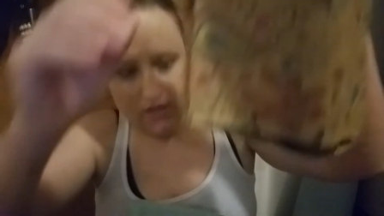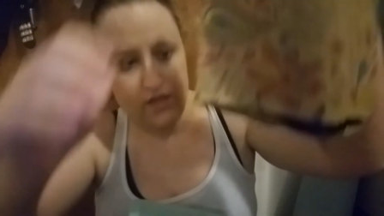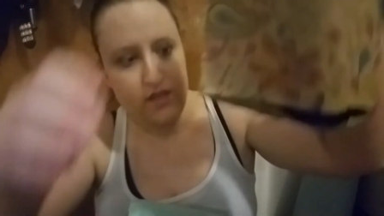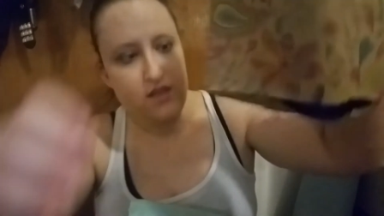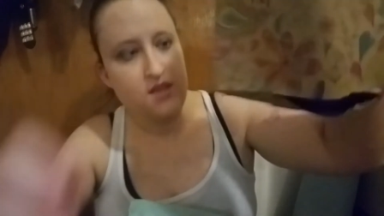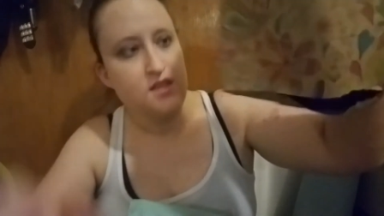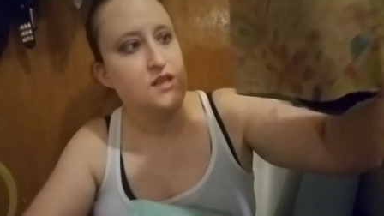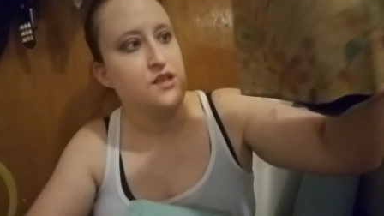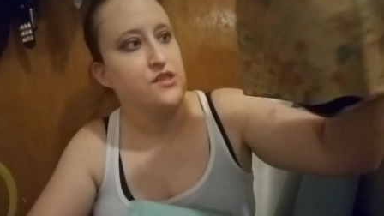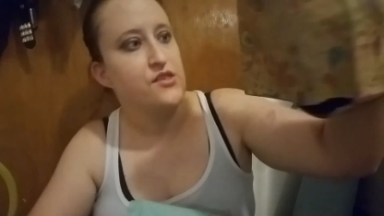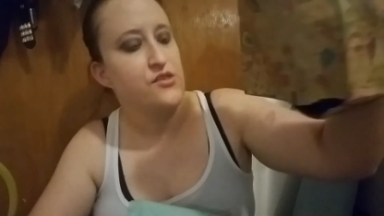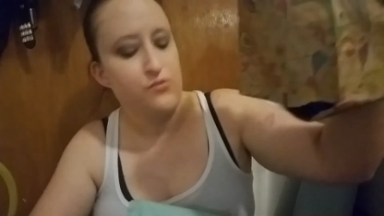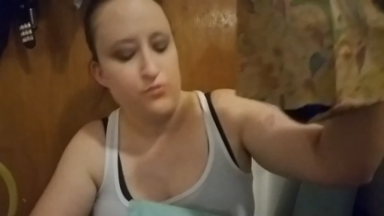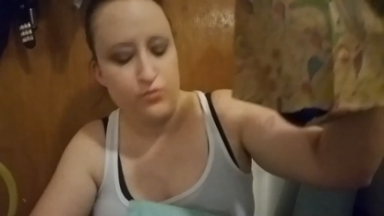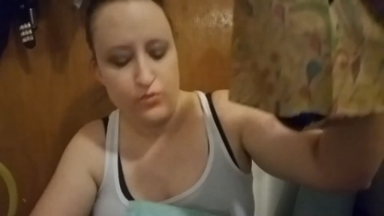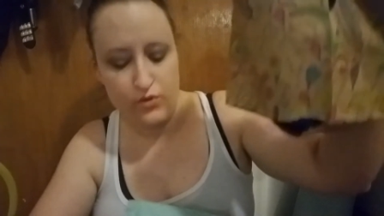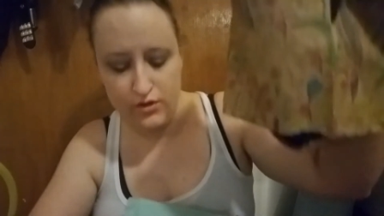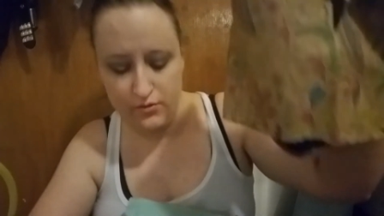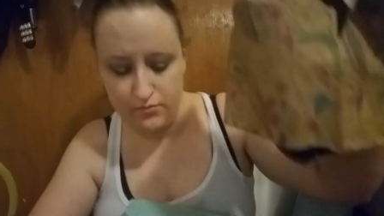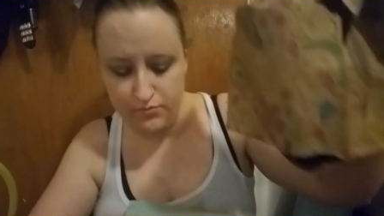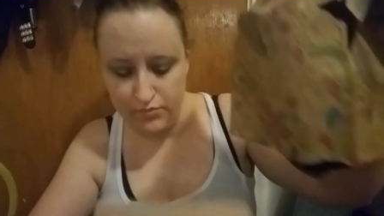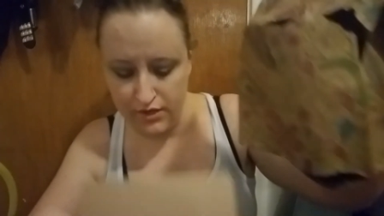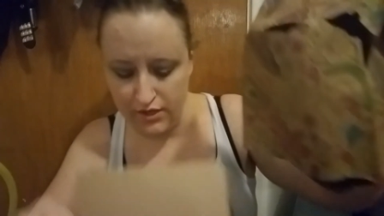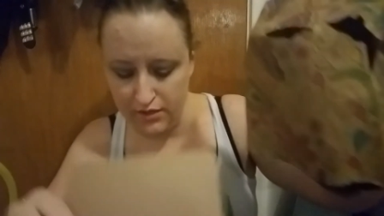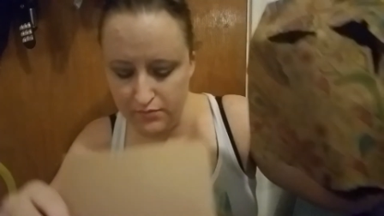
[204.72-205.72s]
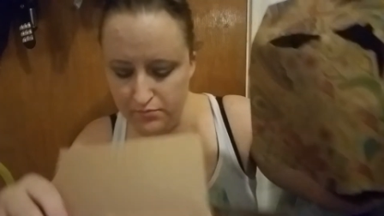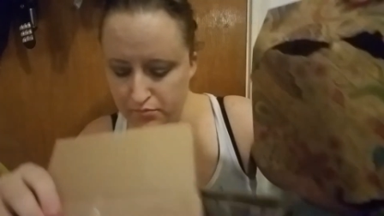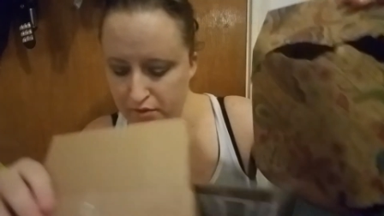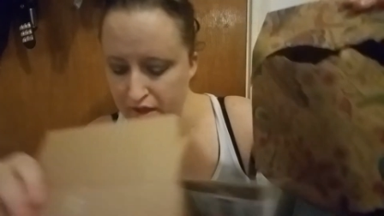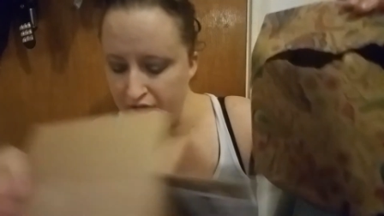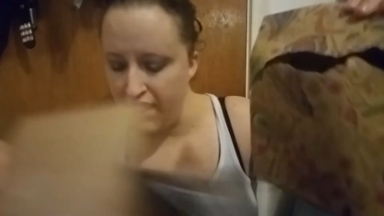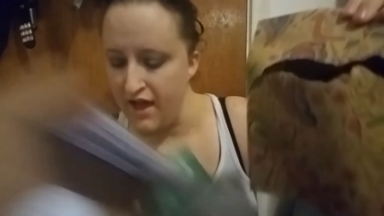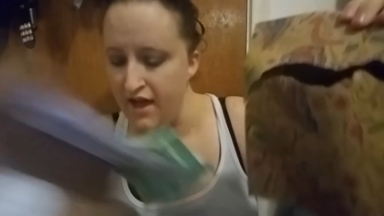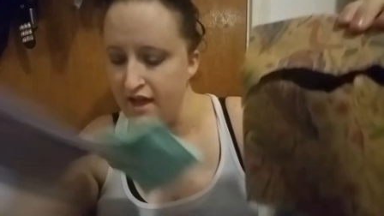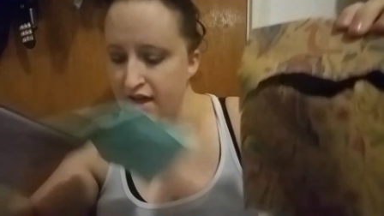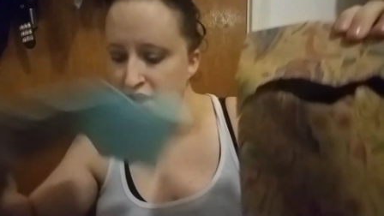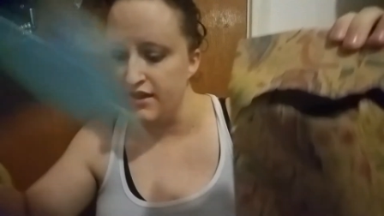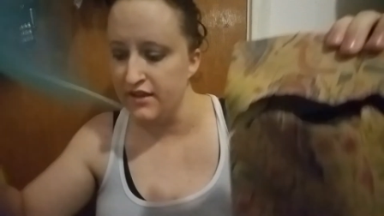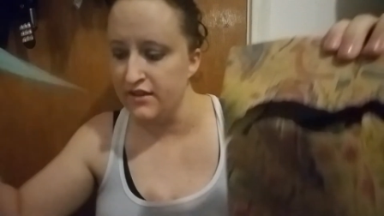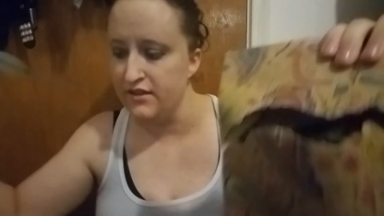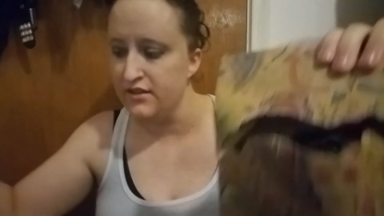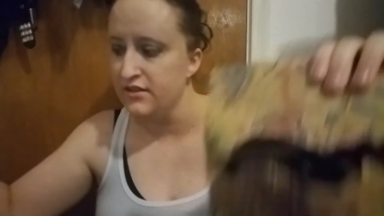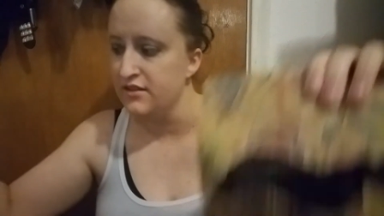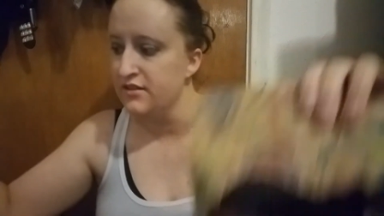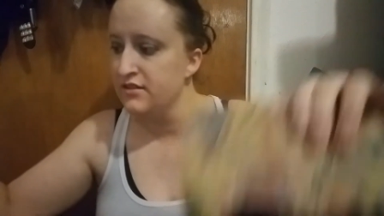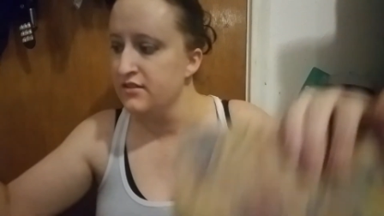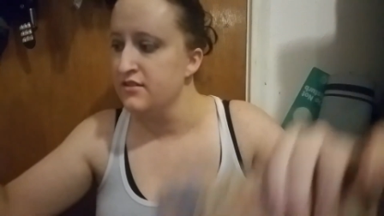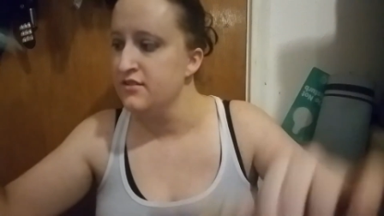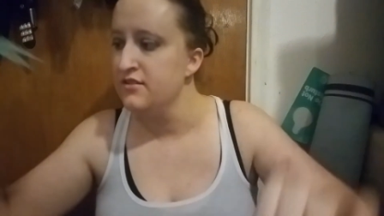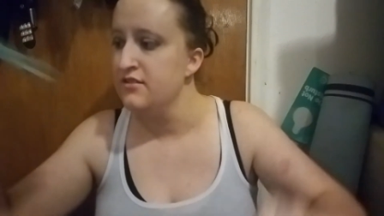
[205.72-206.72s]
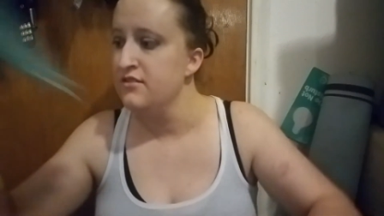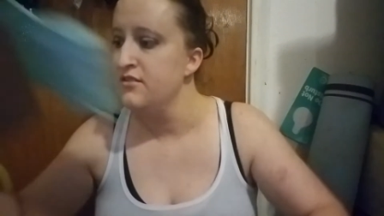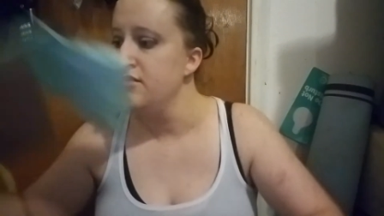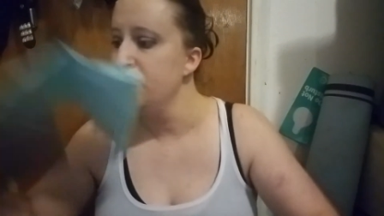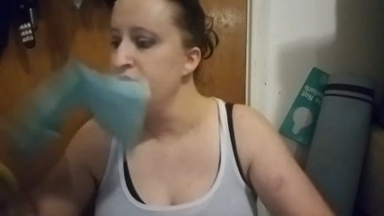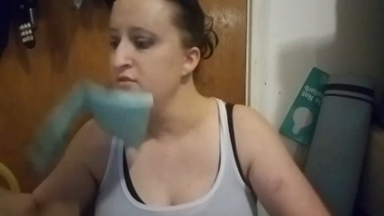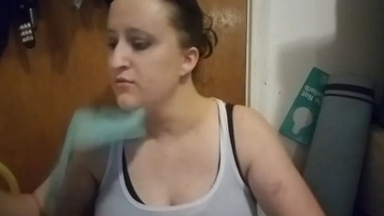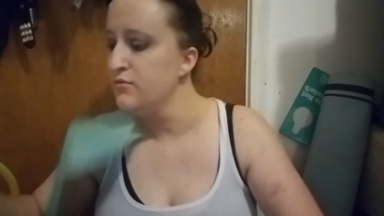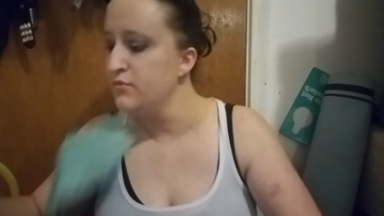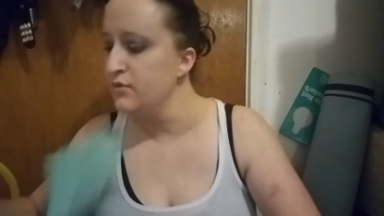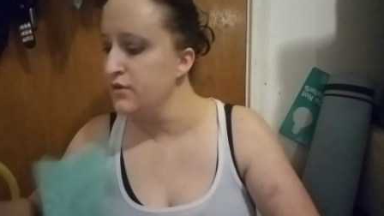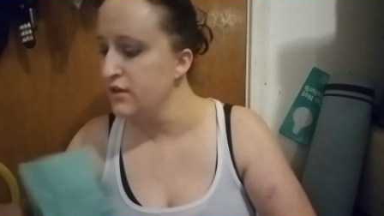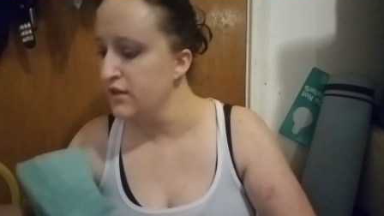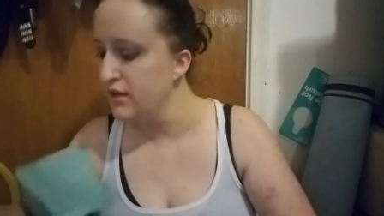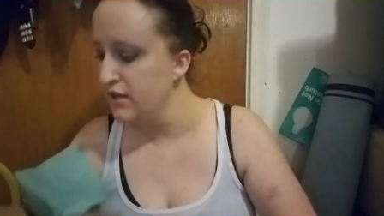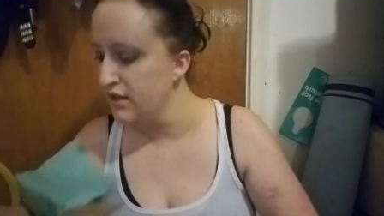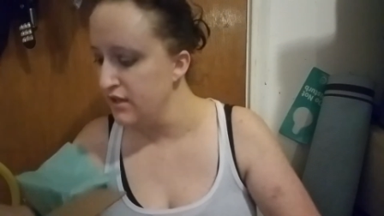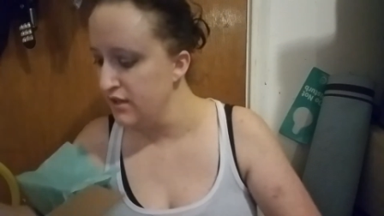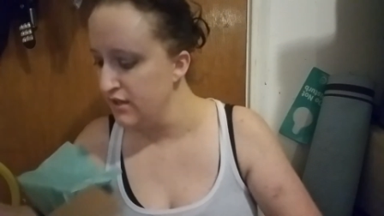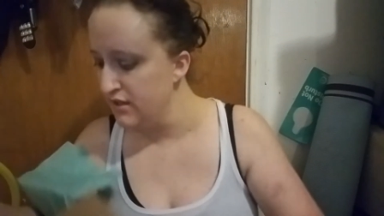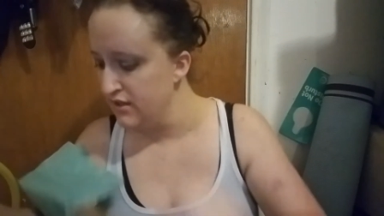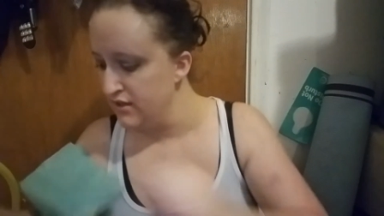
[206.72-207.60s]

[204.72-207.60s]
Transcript: this is one big bag. Alright.